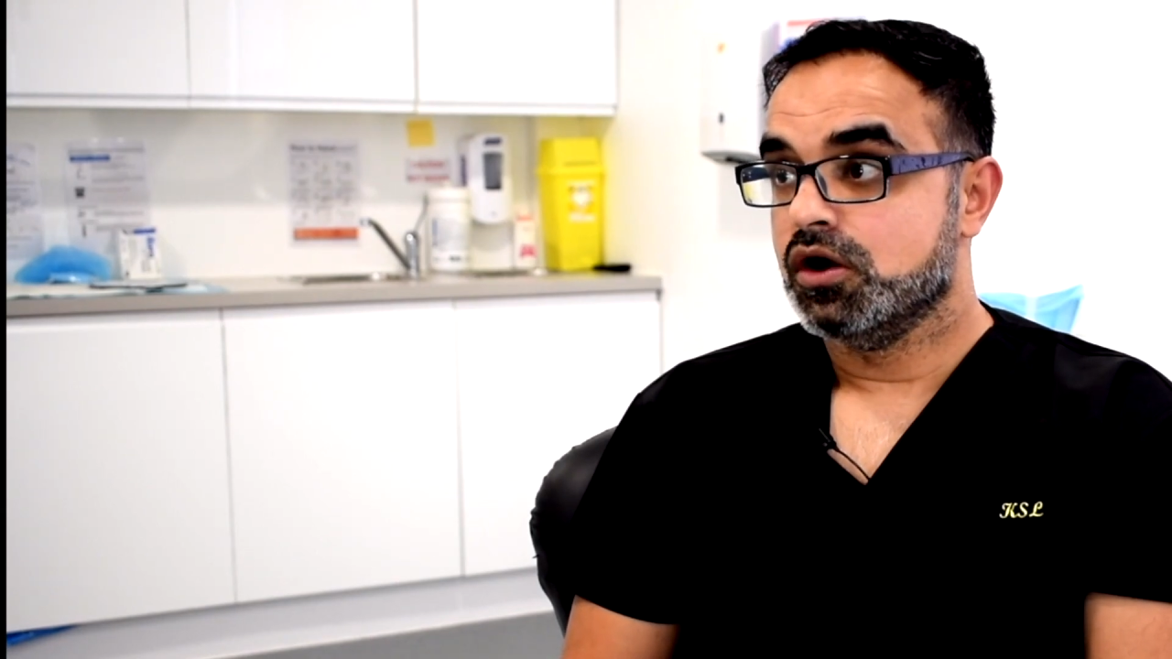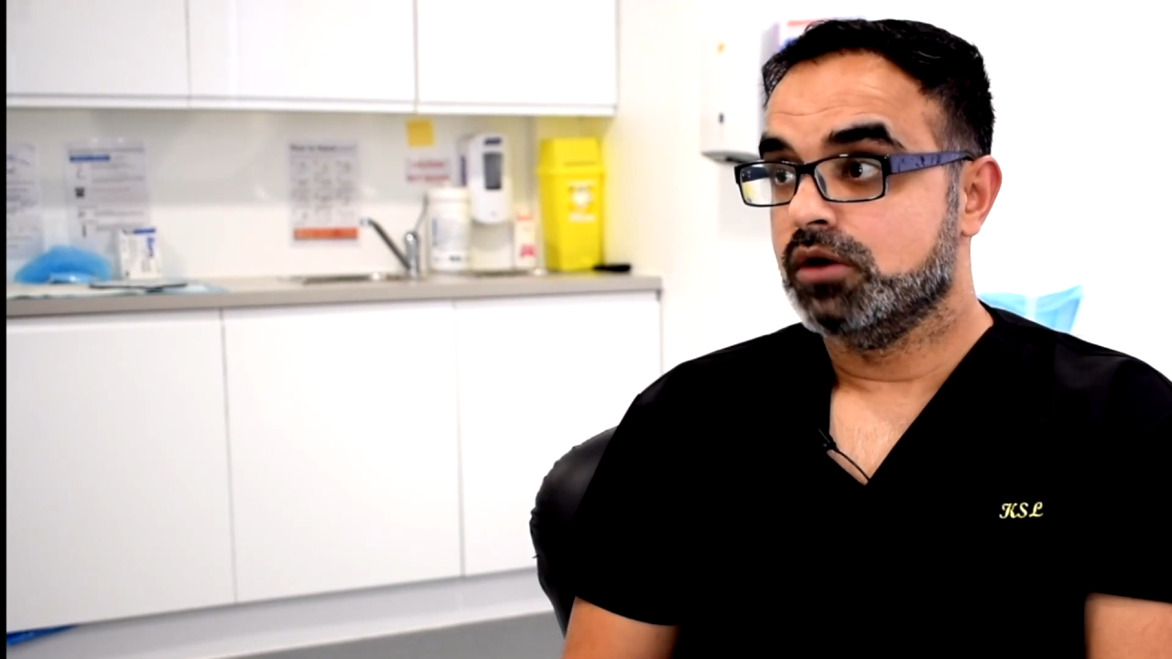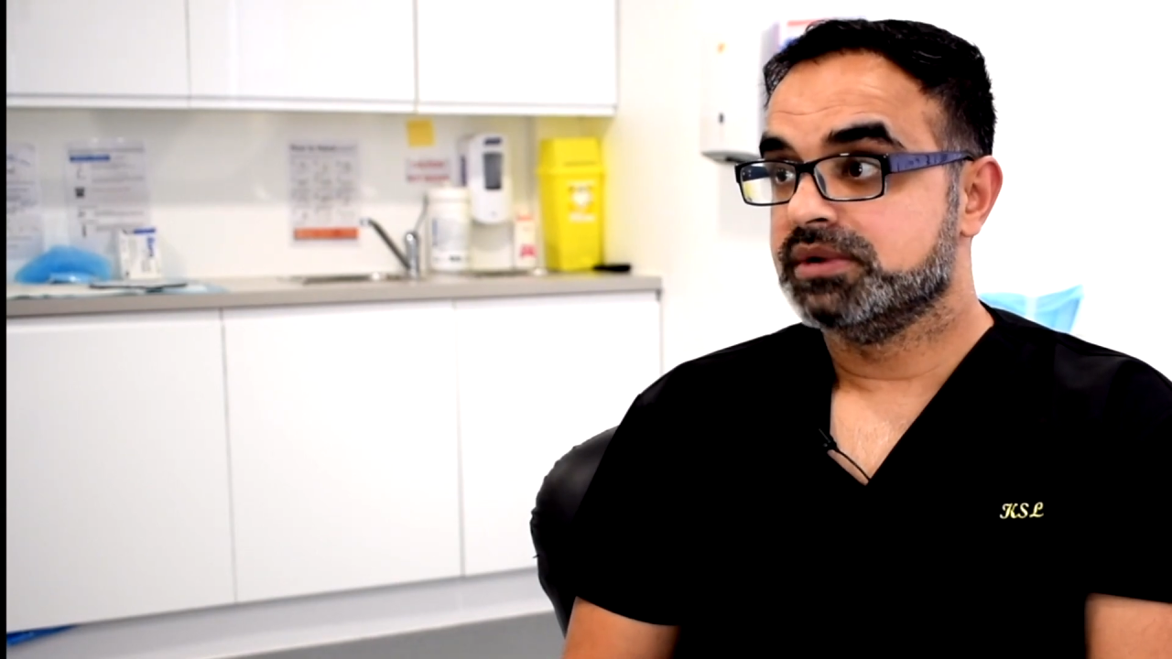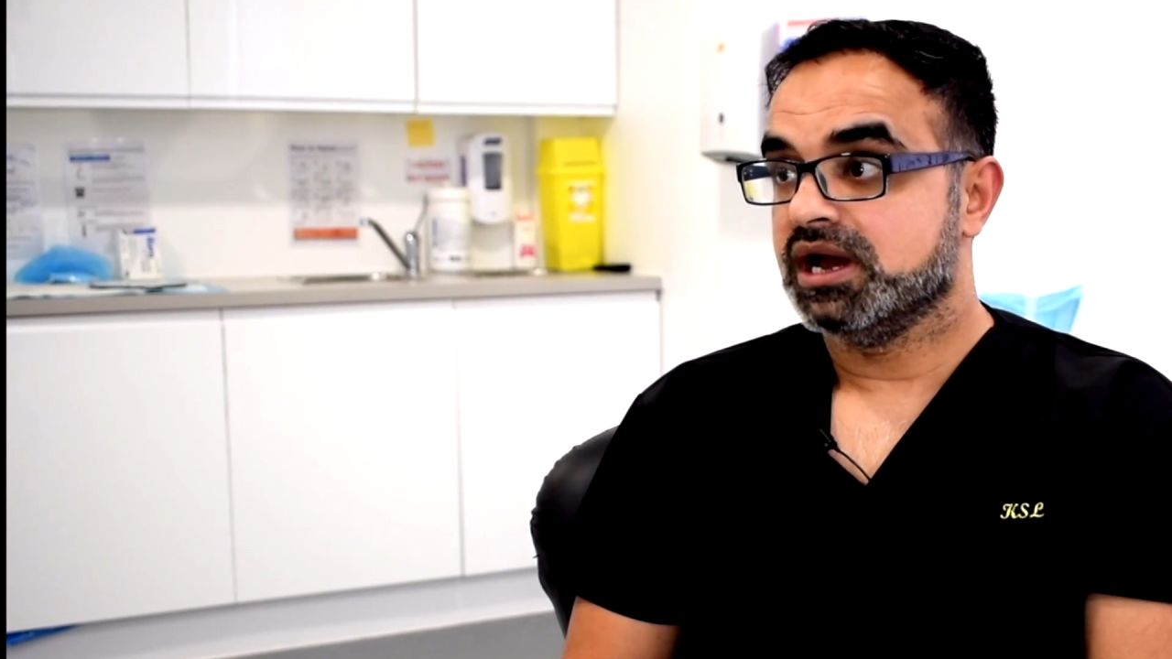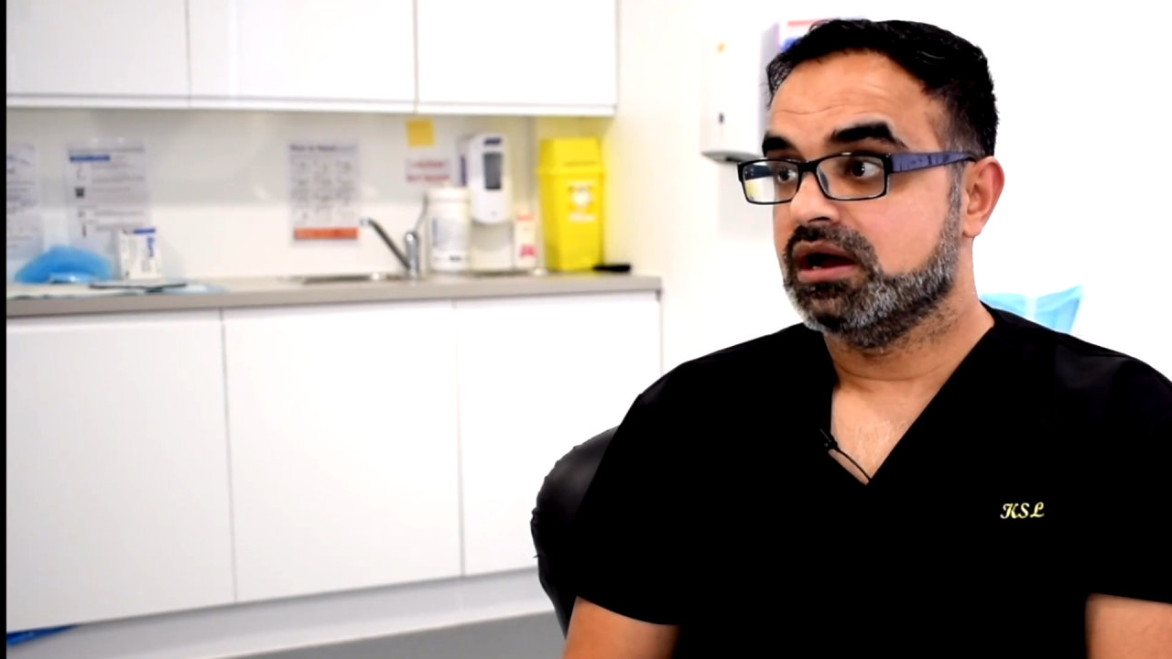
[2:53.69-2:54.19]

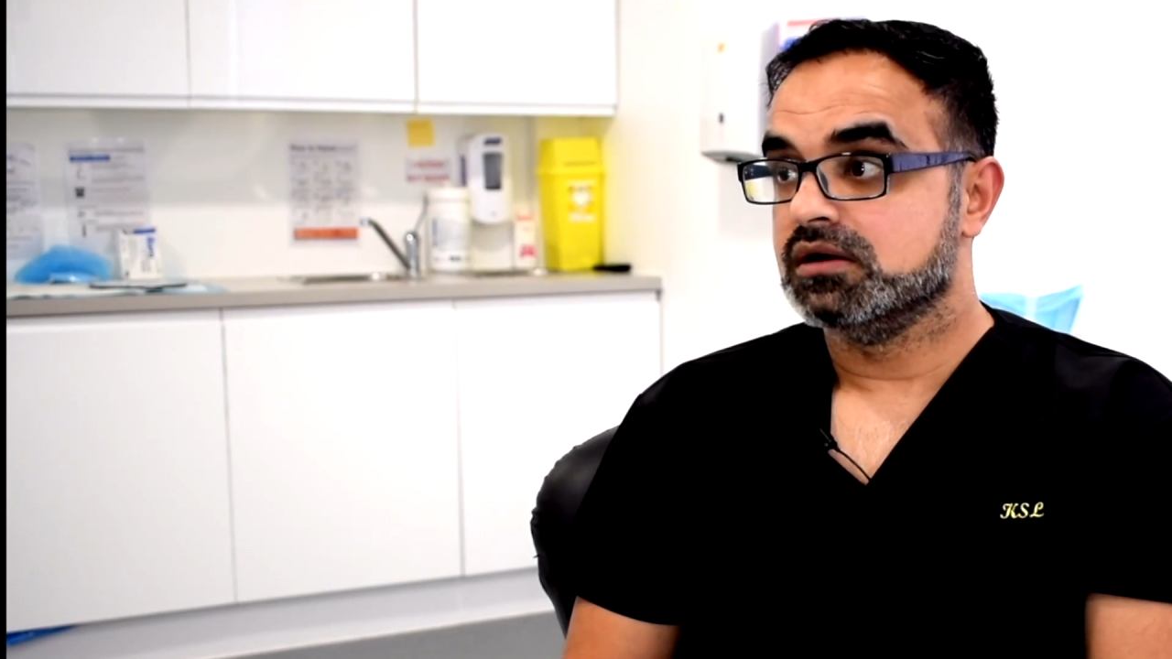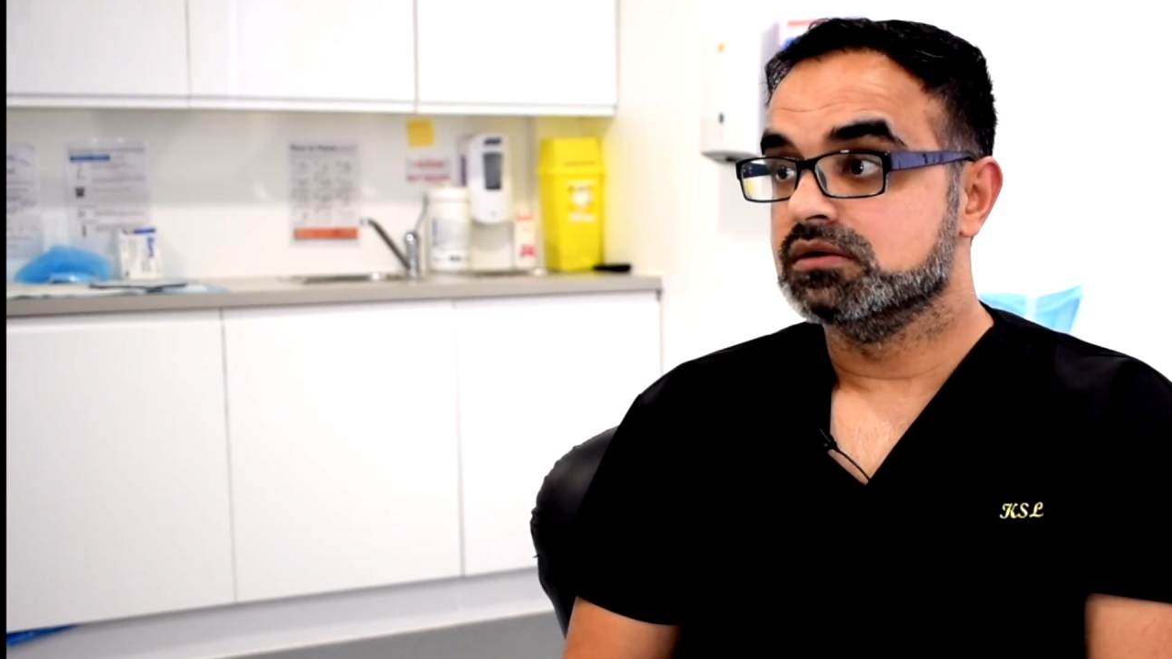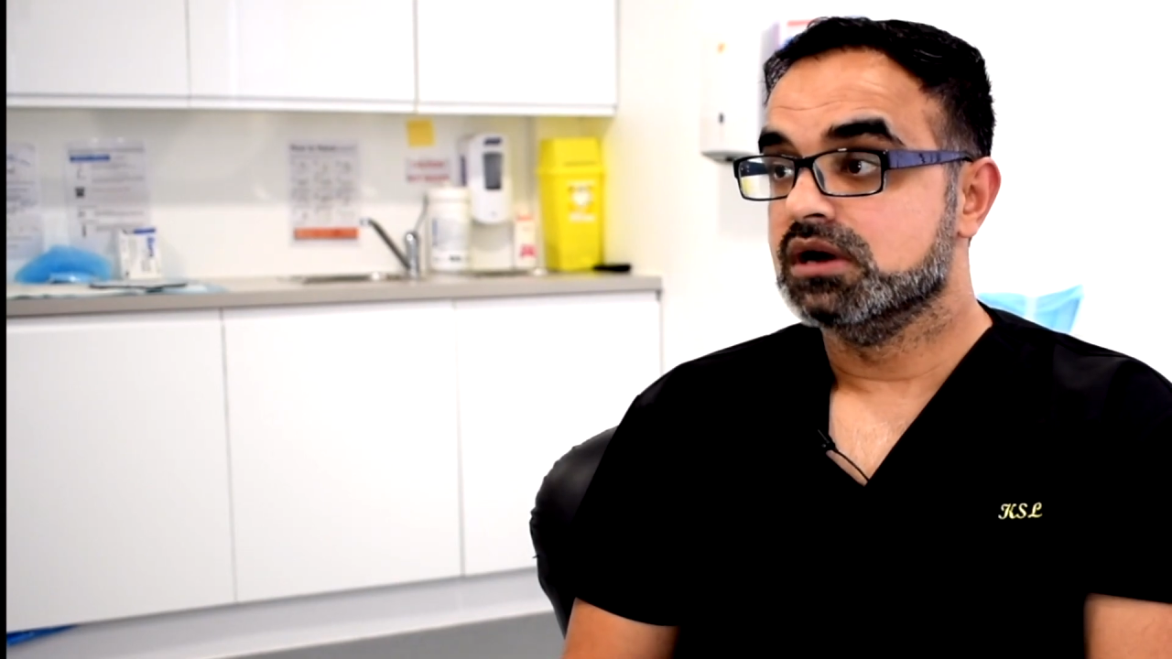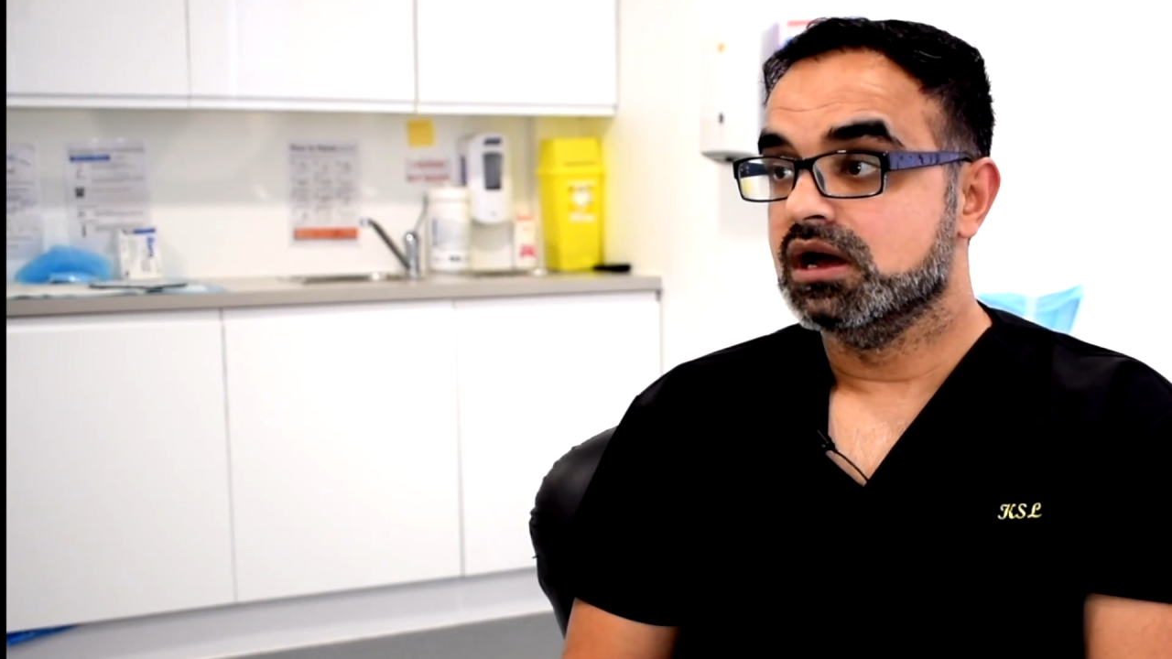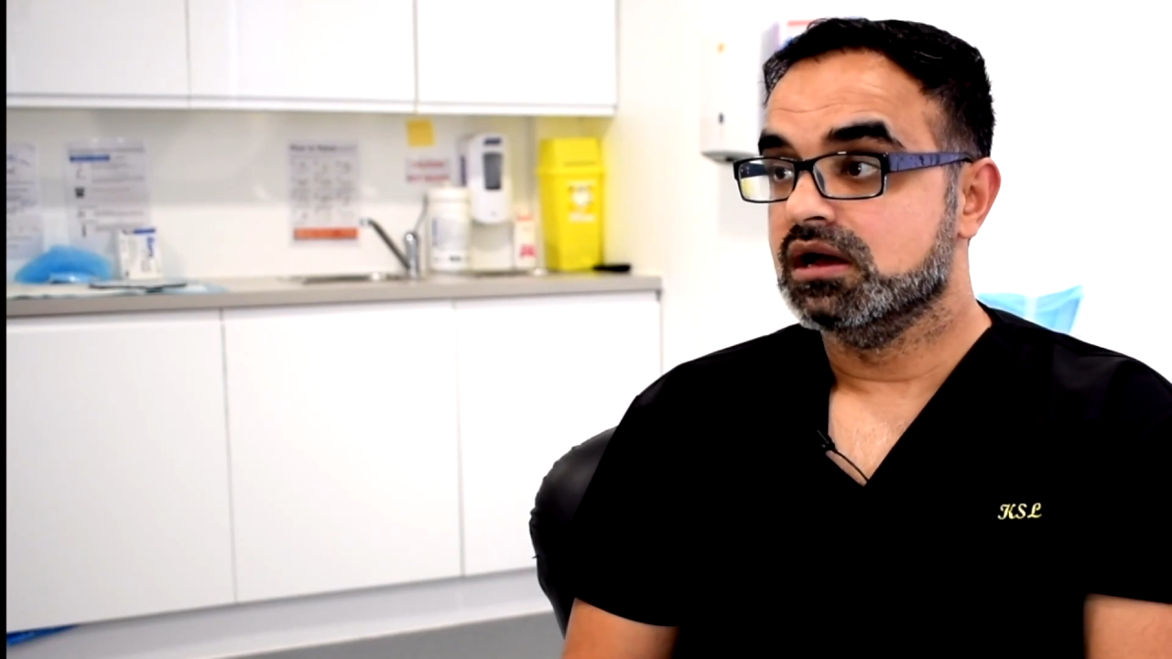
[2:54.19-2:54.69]
opt
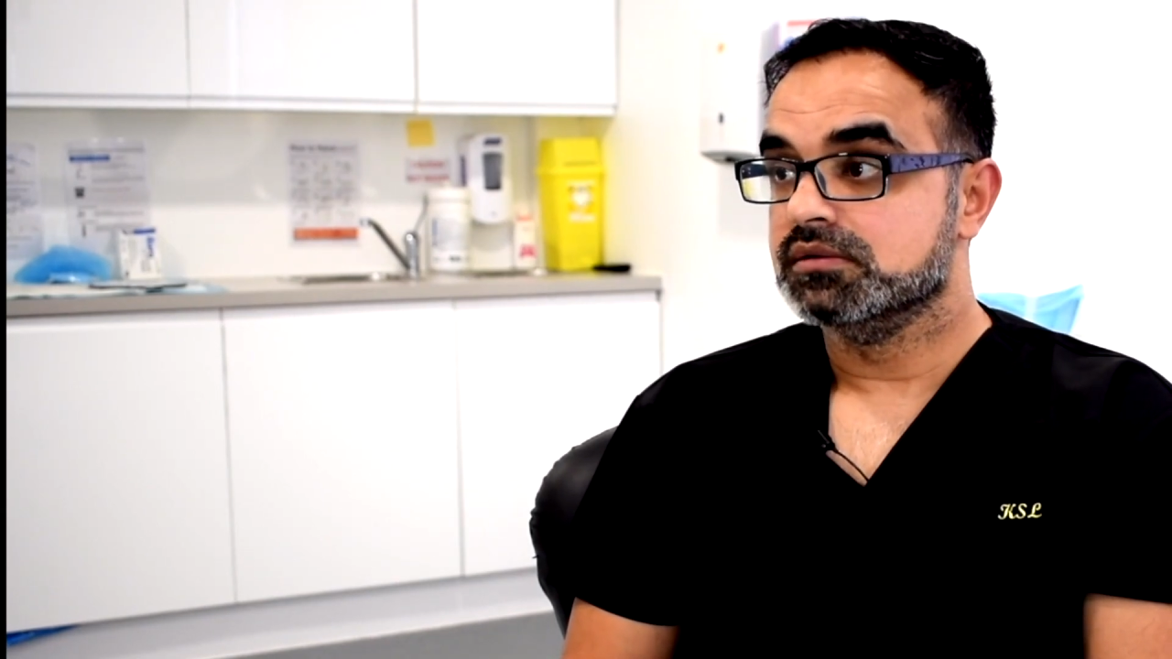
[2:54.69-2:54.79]
out